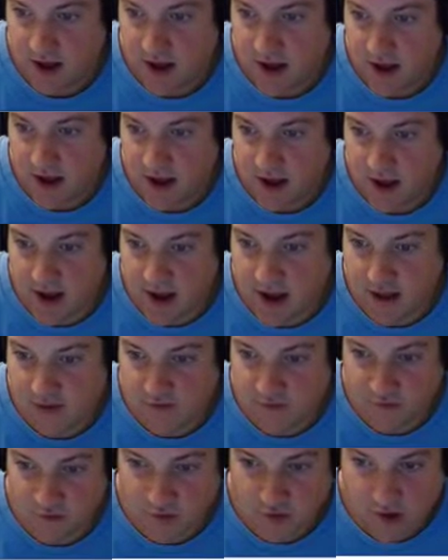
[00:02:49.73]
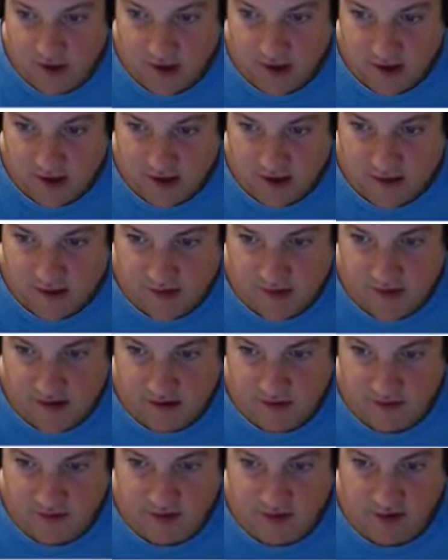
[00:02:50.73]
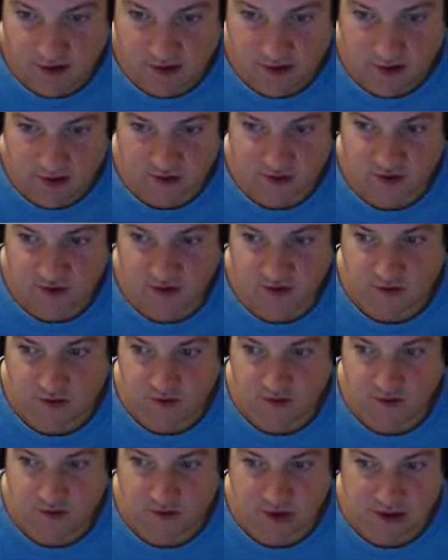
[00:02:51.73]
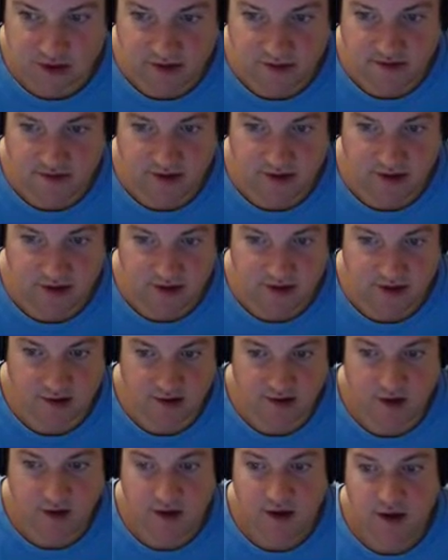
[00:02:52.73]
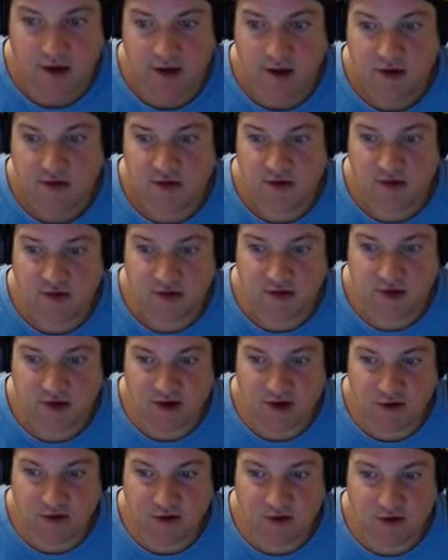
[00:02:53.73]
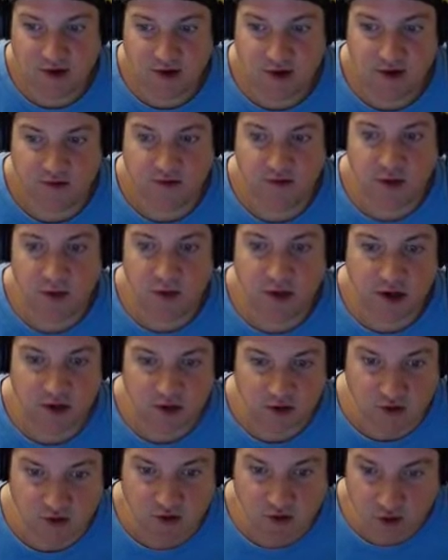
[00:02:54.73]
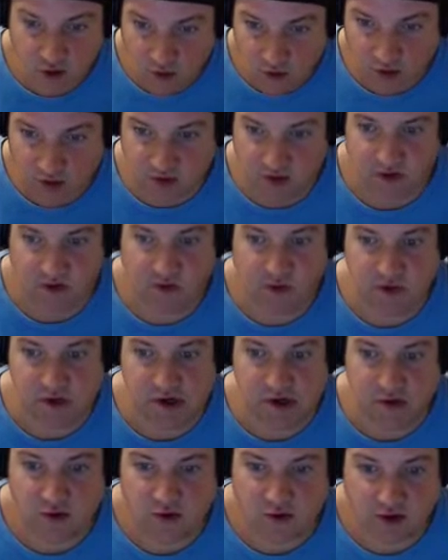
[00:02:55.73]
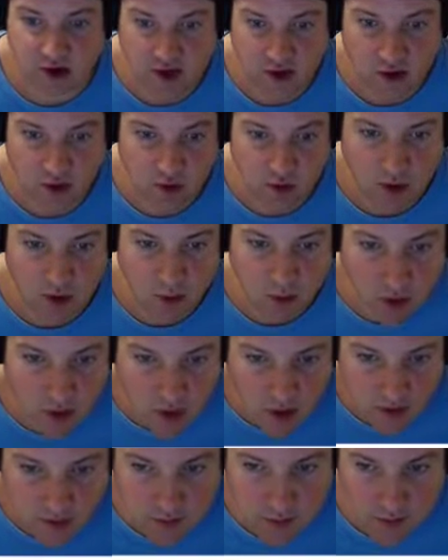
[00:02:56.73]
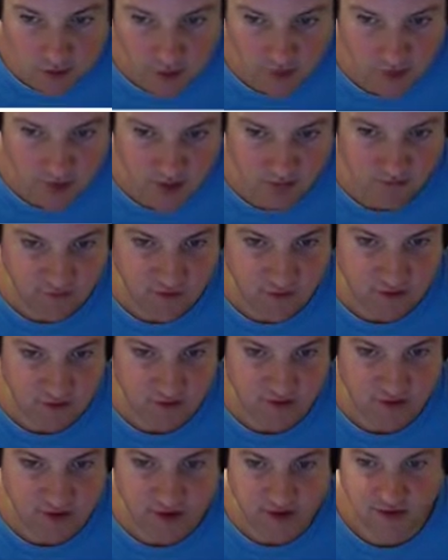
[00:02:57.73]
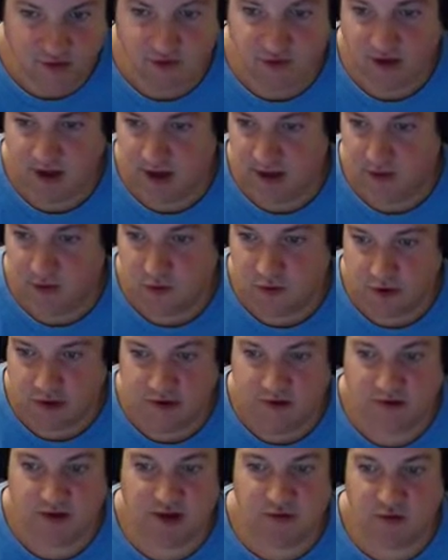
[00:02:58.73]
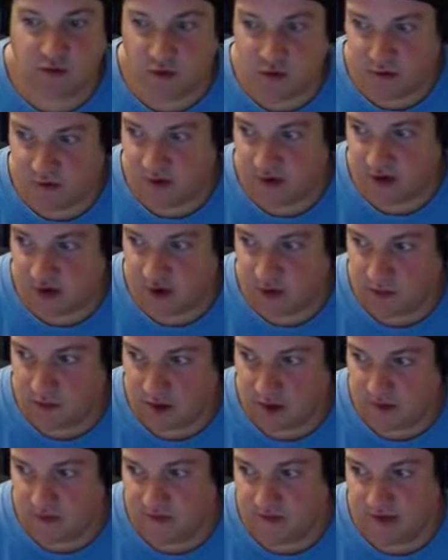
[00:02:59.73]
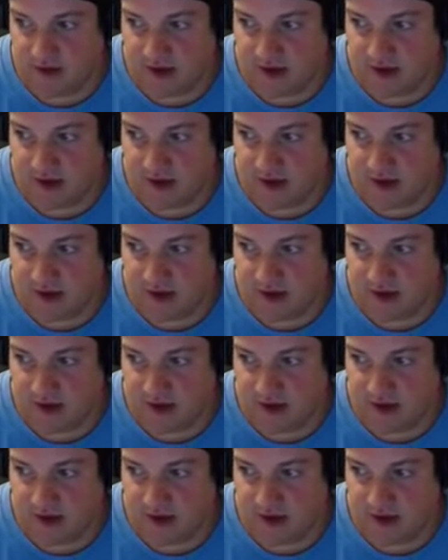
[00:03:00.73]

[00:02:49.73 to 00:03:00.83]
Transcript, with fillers: had 49,000 logical reads here. So this tells you that if we were going to tune this to reduce IO, we probably want to focus on this table because that's where we'd see our biggest